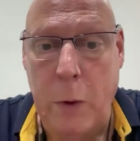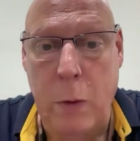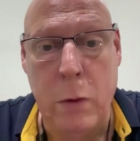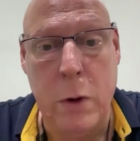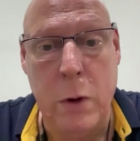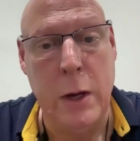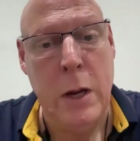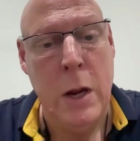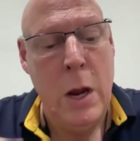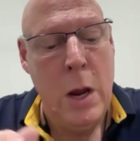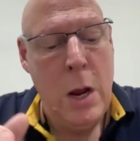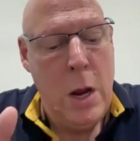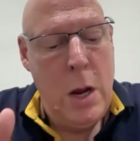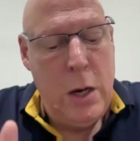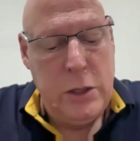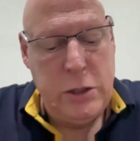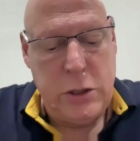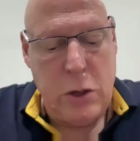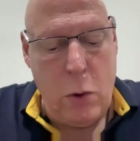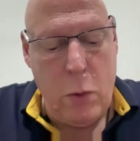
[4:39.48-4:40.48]
Okay,
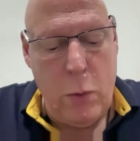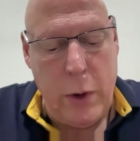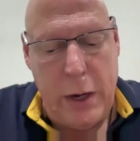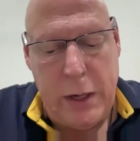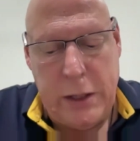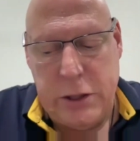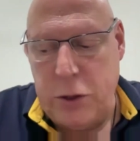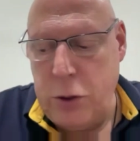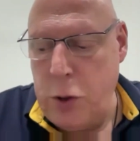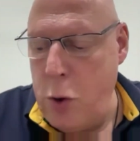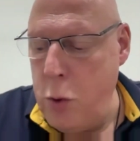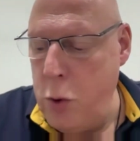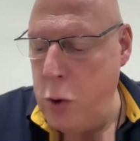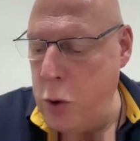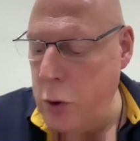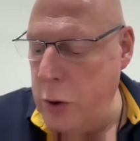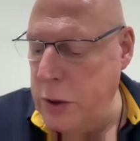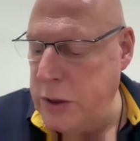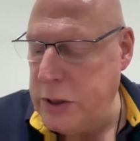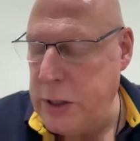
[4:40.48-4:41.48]
so it's no
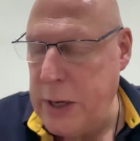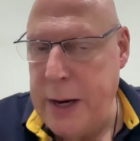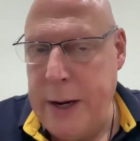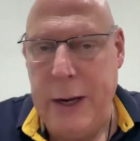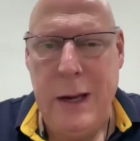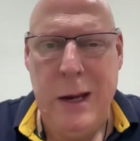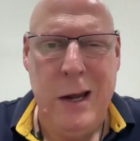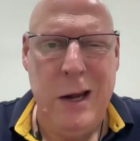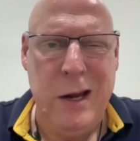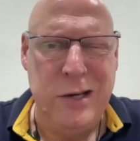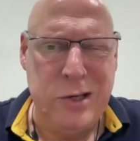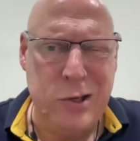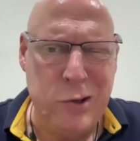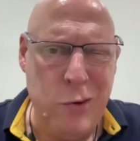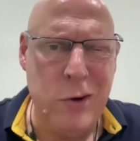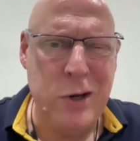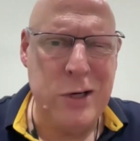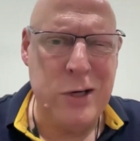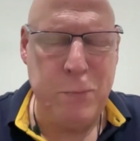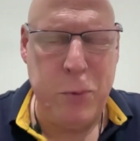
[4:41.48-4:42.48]
good saying as
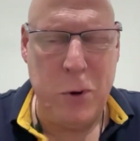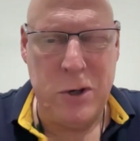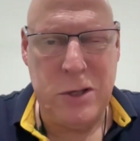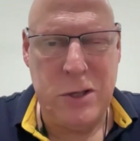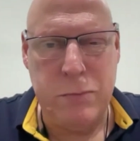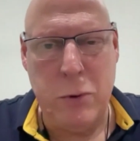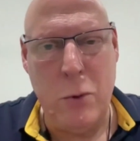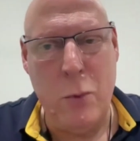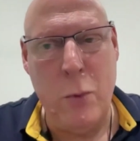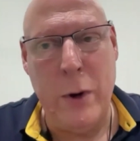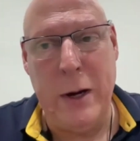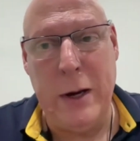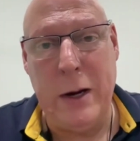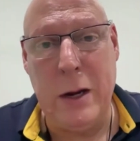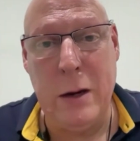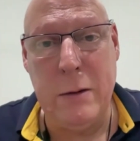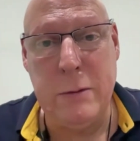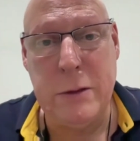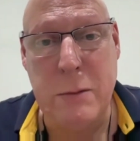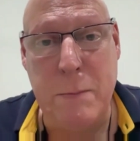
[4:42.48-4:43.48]
long as possible when it
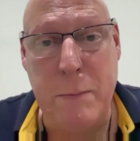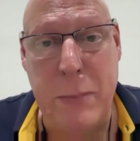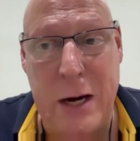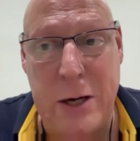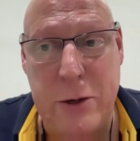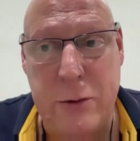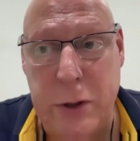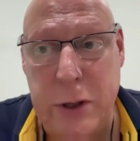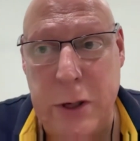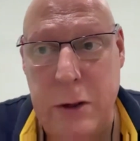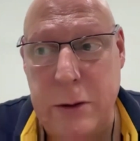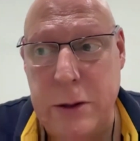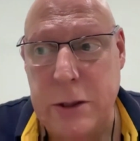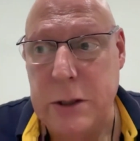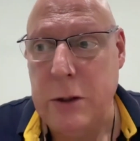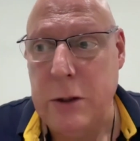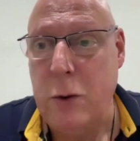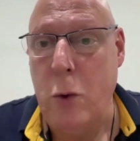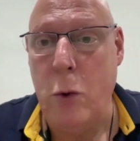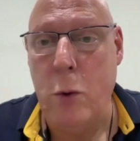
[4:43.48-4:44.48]
comes to battery use
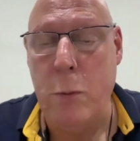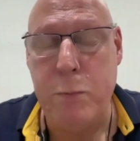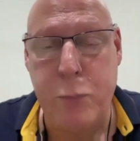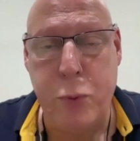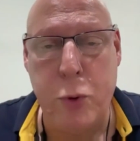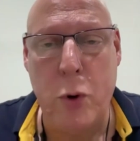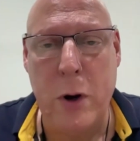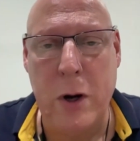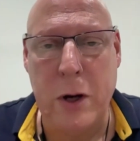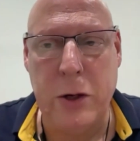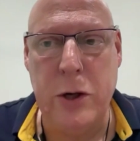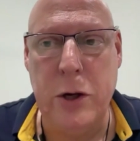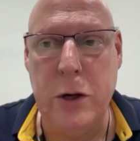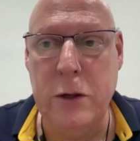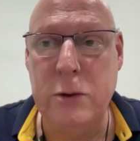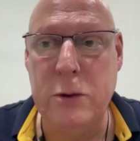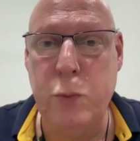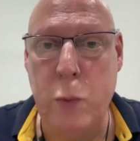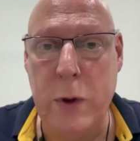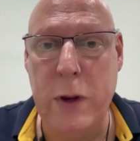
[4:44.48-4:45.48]
or product
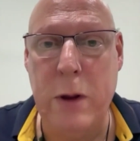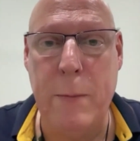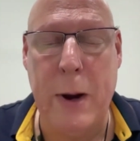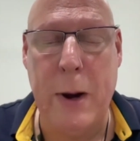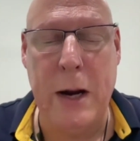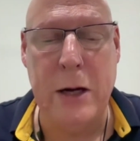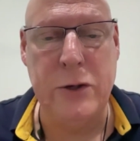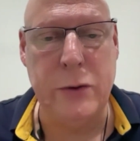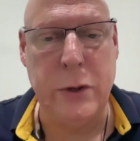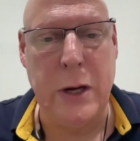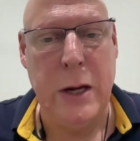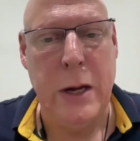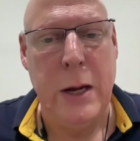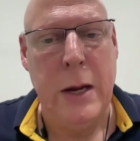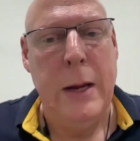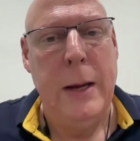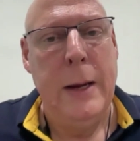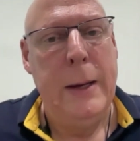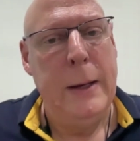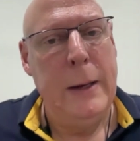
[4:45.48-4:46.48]
use with a battery.
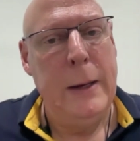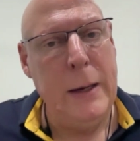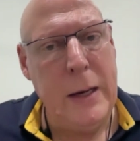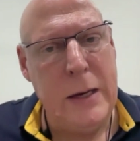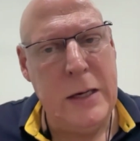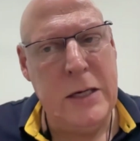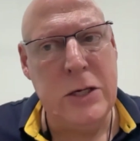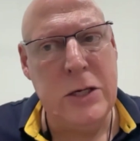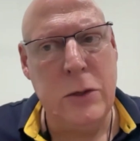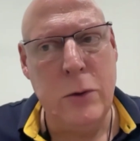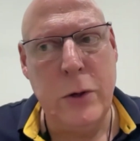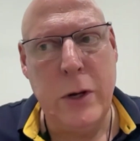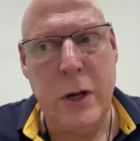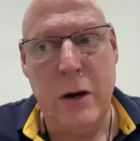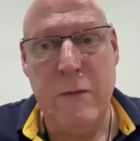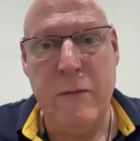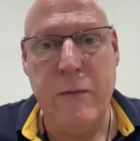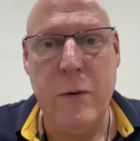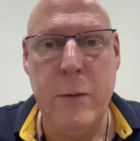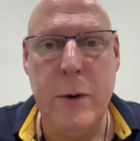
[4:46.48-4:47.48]
Let's look at
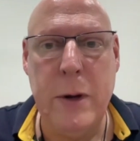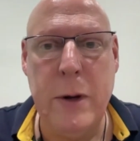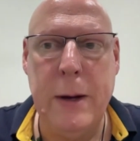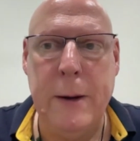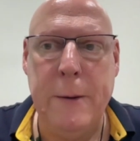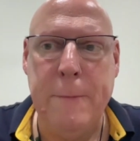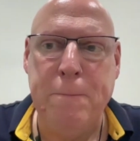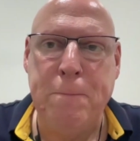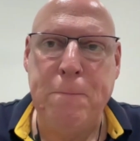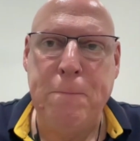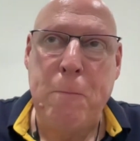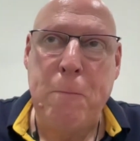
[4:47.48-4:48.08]
it from a